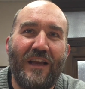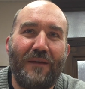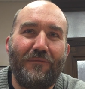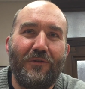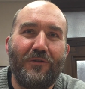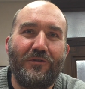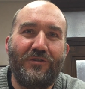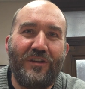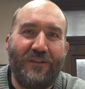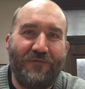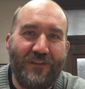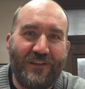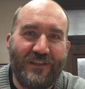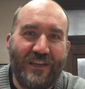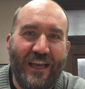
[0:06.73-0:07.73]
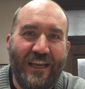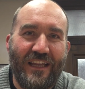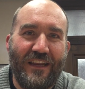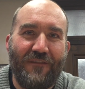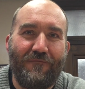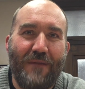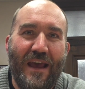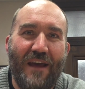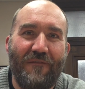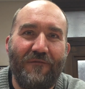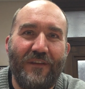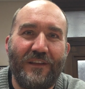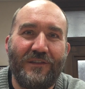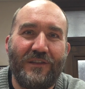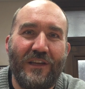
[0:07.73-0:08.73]
I'm your Chief Executive, Matt
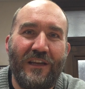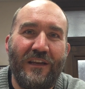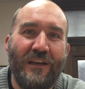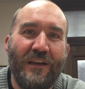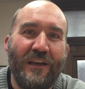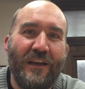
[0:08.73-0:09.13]
Vincent,